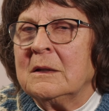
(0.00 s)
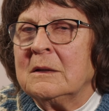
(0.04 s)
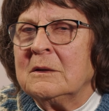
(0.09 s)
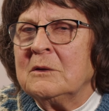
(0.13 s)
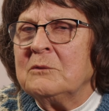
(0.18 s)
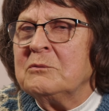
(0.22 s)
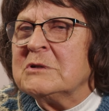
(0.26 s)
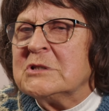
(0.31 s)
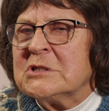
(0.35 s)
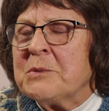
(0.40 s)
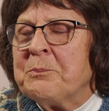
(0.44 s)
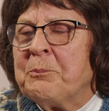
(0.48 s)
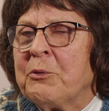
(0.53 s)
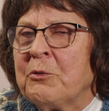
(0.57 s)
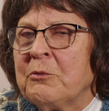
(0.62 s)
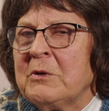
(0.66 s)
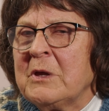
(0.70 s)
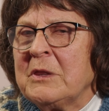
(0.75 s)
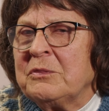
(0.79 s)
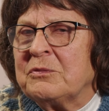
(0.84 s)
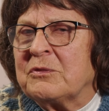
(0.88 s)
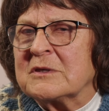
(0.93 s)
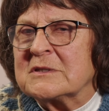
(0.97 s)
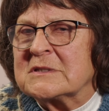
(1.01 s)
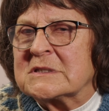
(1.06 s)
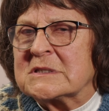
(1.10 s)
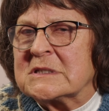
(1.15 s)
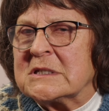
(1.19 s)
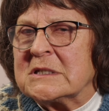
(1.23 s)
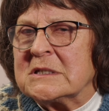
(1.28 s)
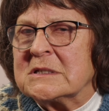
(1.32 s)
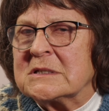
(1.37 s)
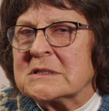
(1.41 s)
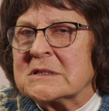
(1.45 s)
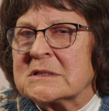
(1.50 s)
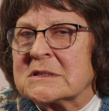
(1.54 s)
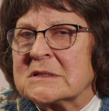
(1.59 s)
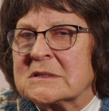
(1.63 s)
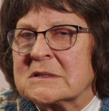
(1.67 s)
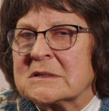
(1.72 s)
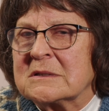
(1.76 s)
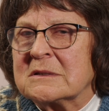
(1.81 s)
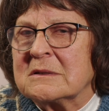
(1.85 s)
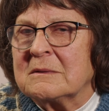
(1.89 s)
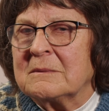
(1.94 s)
There is a
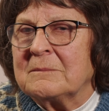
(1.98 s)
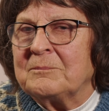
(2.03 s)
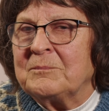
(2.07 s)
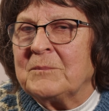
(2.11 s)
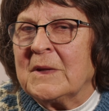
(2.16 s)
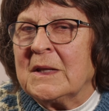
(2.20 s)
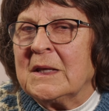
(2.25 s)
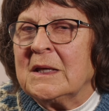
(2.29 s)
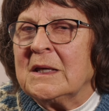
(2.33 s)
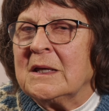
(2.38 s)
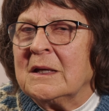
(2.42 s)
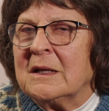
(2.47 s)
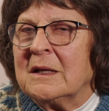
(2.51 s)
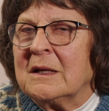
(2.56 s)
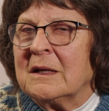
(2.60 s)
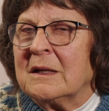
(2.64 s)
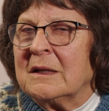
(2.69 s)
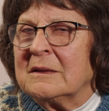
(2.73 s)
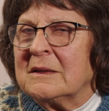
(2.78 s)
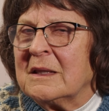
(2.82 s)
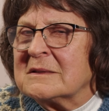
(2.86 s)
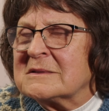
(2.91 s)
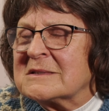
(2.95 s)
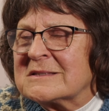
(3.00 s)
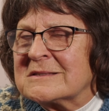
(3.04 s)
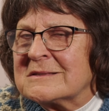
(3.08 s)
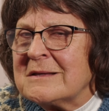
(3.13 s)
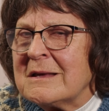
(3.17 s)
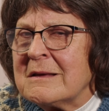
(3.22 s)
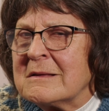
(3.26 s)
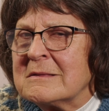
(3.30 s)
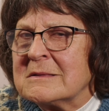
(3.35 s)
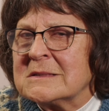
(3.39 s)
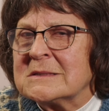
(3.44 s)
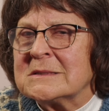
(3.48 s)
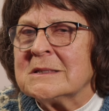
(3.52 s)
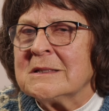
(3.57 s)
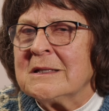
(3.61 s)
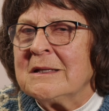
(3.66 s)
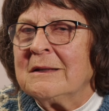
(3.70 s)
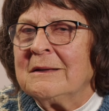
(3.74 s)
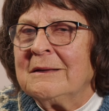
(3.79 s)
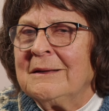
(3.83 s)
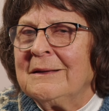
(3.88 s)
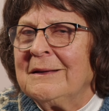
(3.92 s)
parenthesis that says
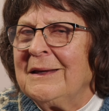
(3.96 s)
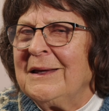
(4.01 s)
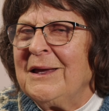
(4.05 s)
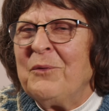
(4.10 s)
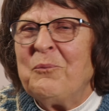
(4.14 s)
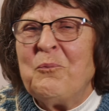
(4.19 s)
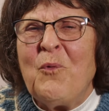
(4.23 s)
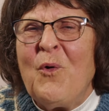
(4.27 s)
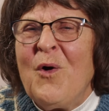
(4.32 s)
it